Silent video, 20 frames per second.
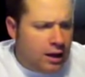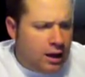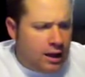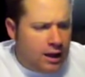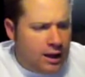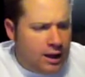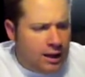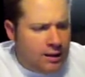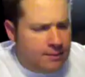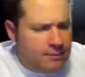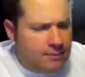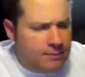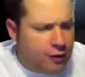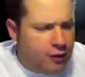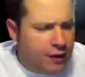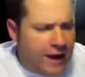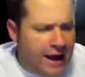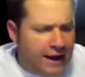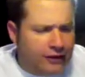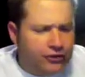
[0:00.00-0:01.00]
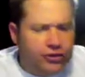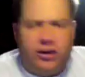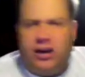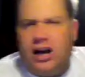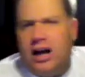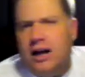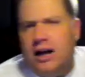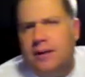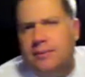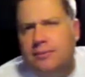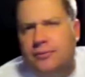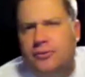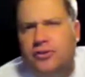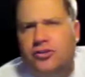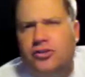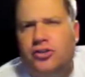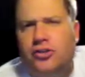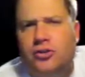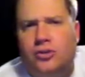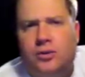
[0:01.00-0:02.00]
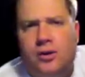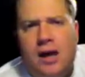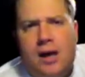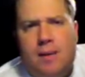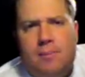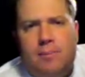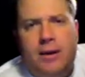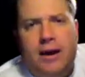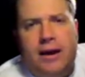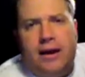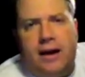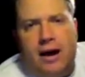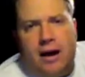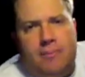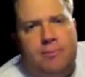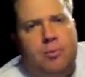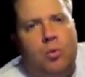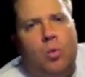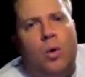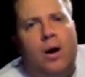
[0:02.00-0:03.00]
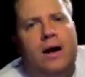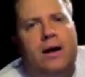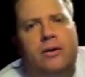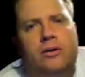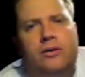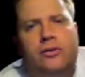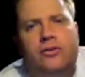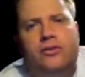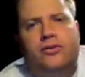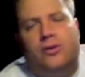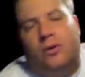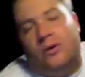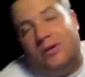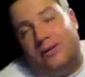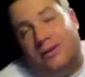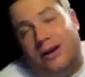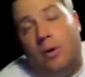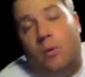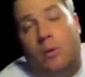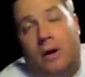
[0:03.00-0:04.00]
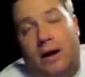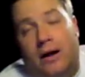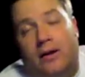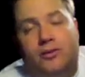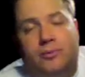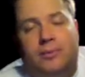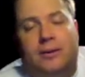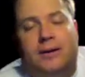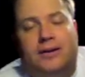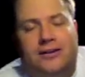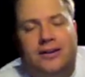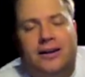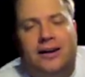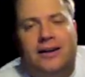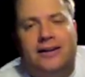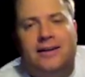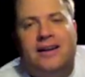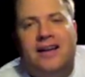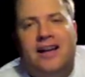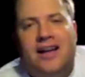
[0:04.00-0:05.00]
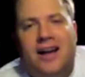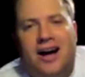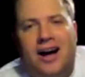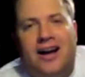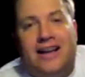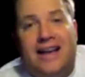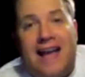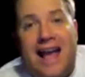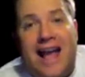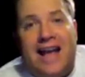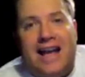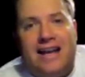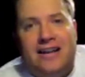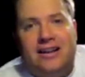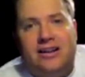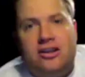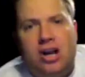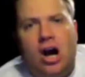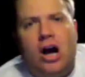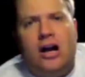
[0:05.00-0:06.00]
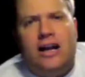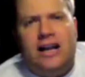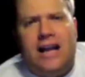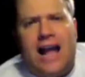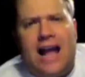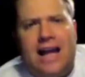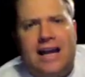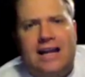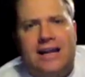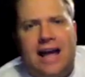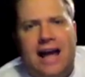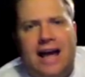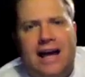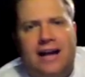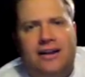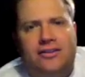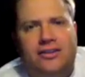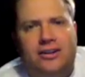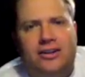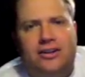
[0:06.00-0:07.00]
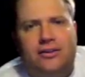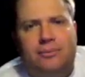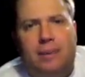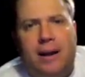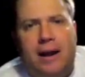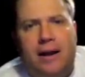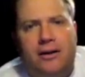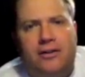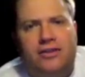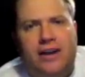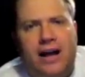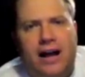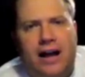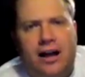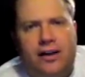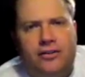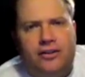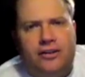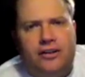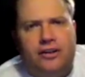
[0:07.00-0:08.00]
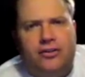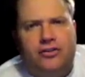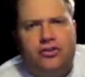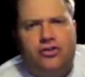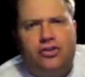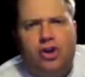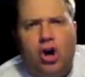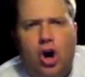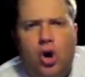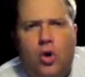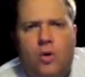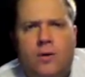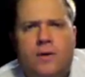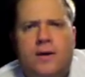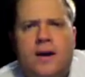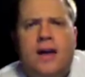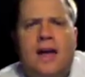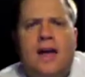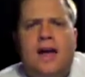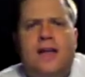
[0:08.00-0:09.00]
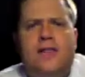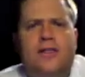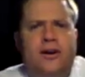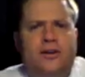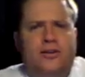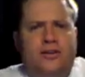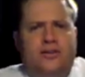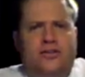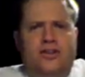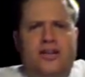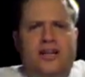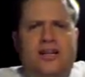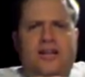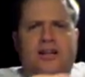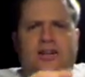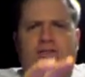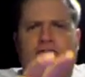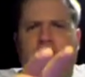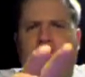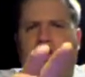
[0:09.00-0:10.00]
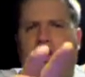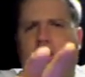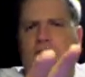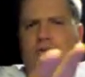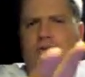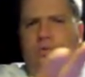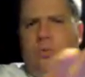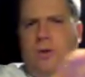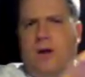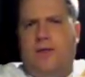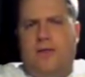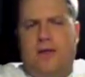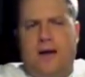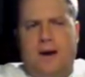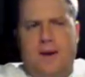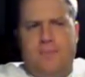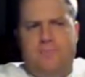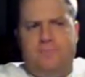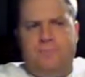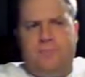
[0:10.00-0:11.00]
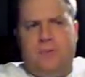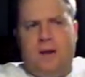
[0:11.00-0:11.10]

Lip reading: Thatcher comes to pick up Wells, or not Wells, but Kane, young Kane, at his parents' house in the snow. There's a scene that starts with the